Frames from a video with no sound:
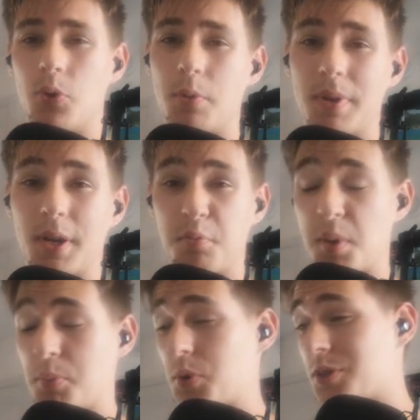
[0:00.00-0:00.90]
Will there be enough
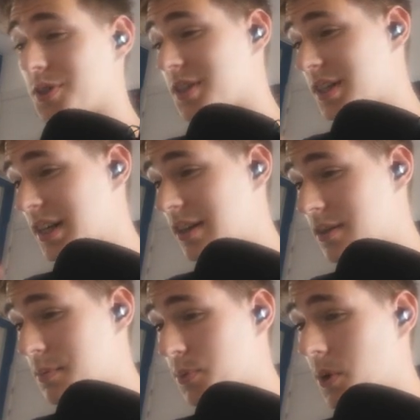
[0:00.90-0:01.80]
people interested
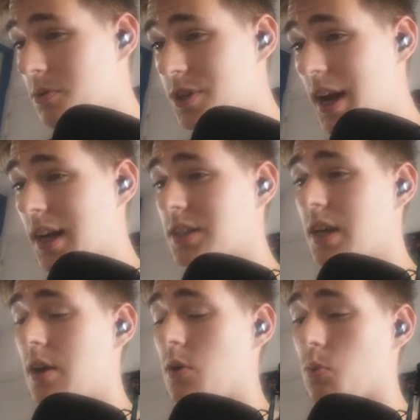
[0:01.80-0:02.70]
in the projects?